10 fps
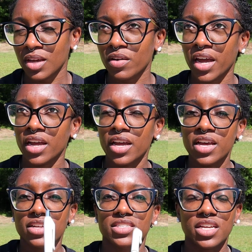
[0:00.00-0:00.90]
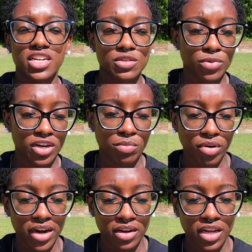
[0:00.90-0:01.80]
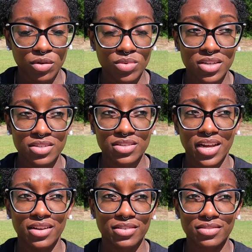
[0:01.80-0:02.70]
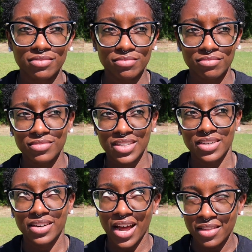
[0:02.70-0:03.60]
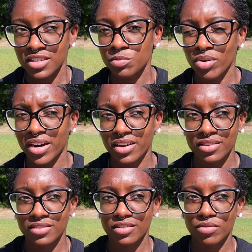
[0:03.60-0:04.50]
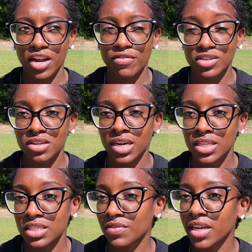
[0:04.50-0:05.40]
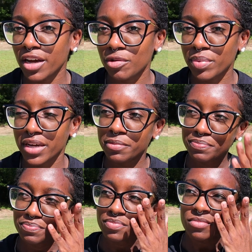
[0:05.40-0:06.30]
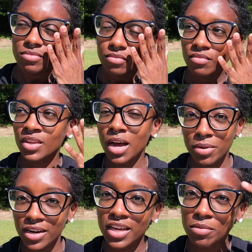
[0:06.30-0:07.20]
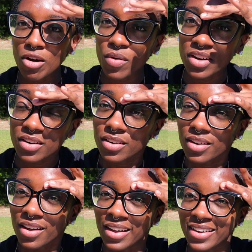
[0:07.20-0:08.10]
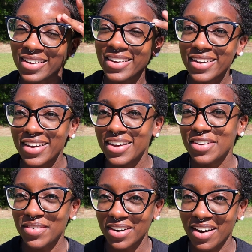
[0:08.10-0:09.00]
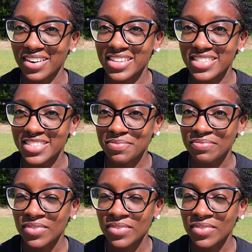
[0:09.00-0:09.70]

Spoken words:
Okay, sun is pretty bright. It was like not this bright when I first started this video, but I'm gonna keep going regardless.